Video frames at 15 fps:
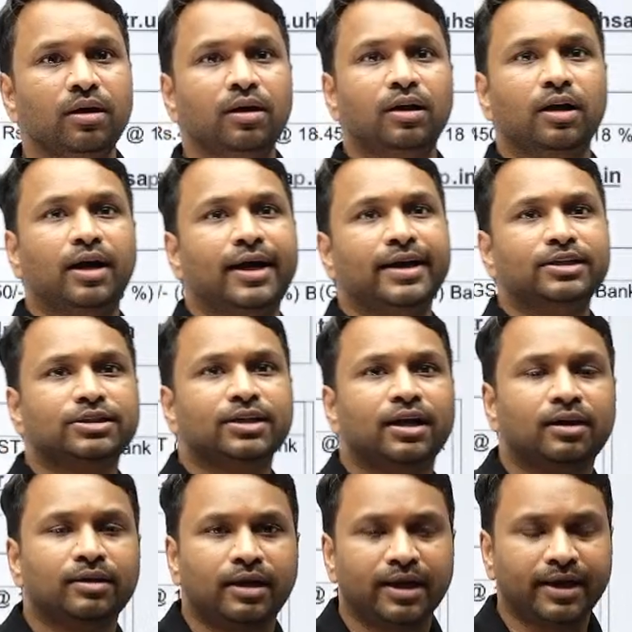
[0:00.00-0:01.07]

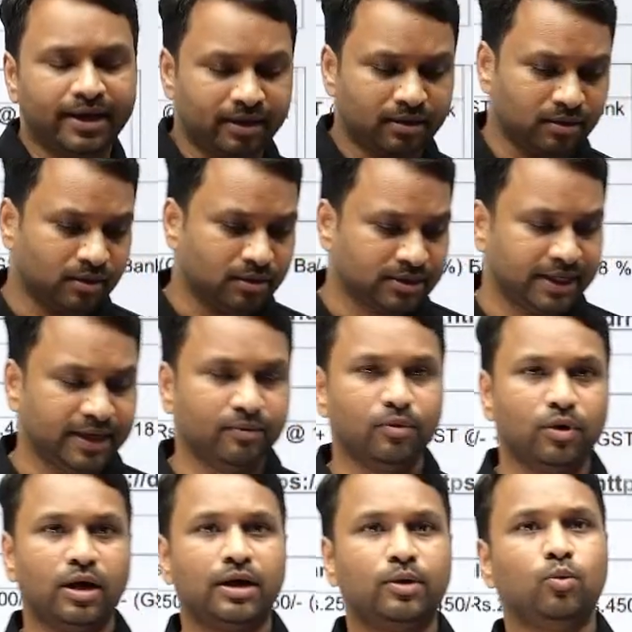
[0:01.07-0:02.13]
Aisha, again, see,
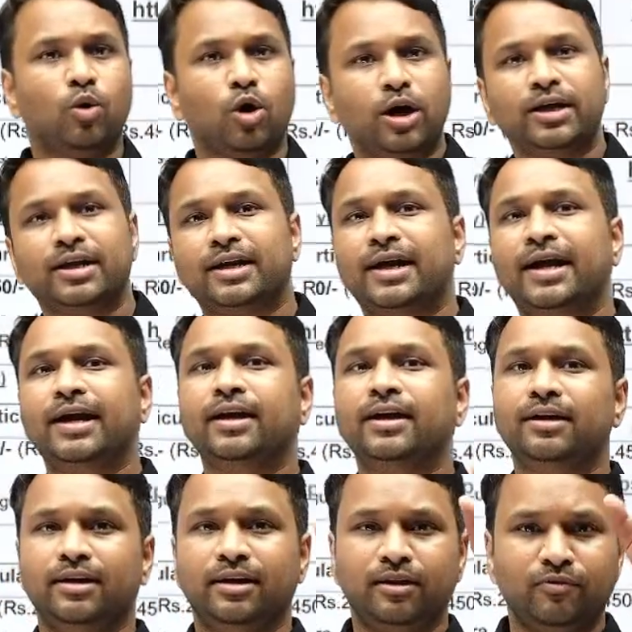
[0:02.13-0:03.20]
at what rank,
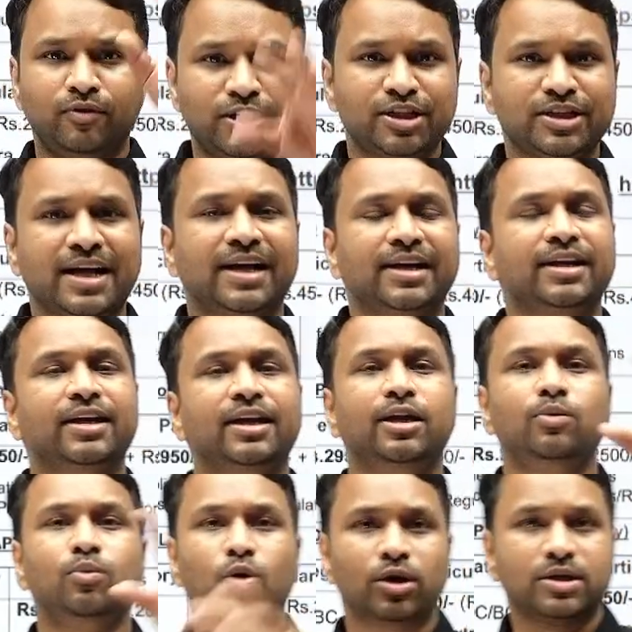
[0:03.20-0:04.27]
in which category,
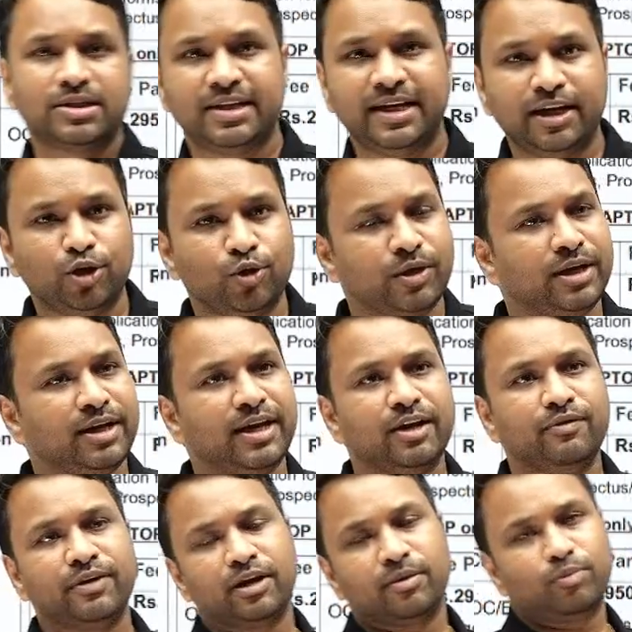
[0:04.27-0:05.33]
what seat you can get,
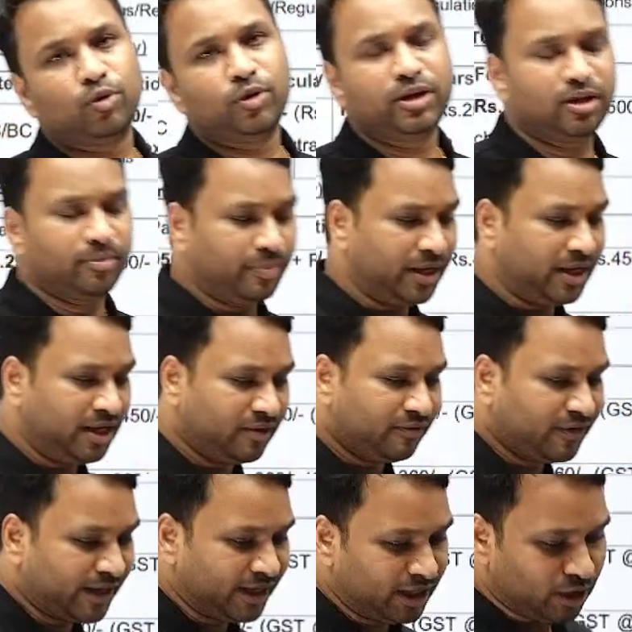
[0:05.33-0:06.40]
we are uploading a PDF,
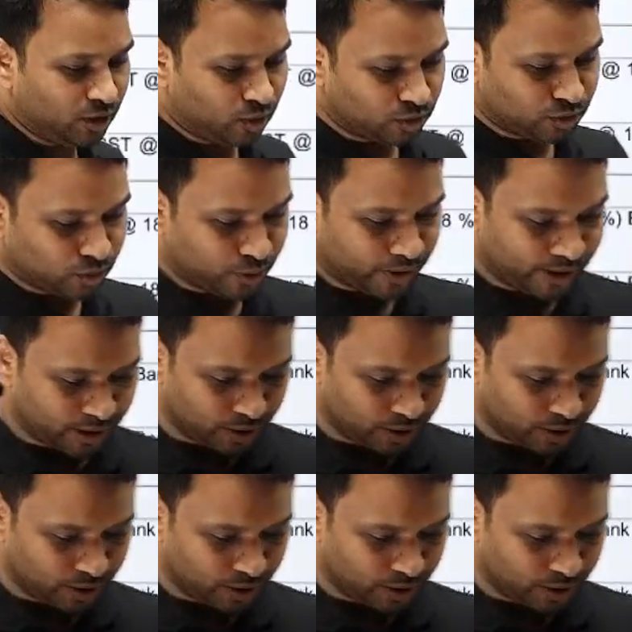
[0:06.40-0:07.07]
kindly go through it.